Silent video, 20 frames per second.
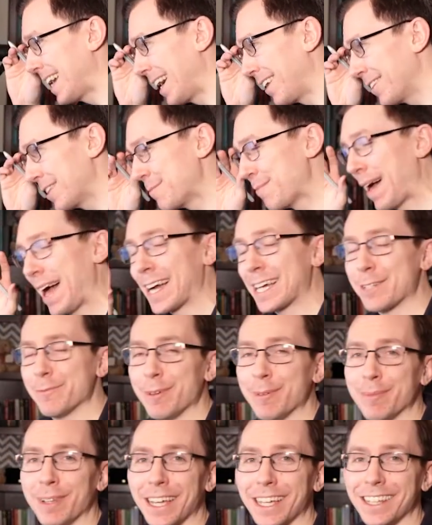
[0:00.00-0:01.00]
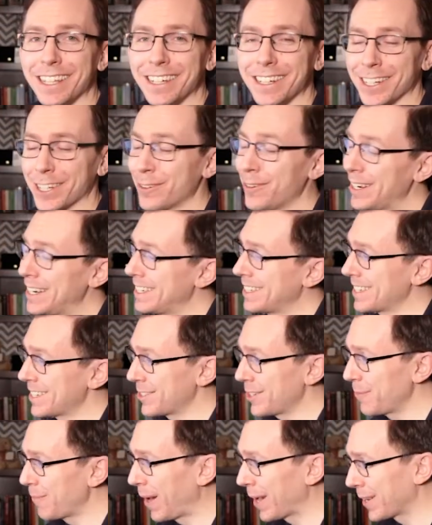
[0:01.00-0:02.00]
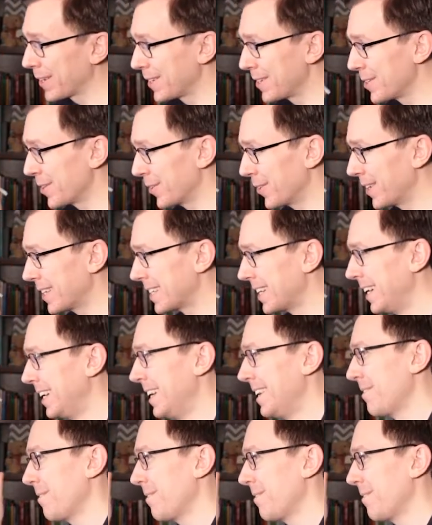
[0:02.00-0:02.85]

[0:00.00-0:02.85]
down the maximum likelihood equation, so I'm not going to do it.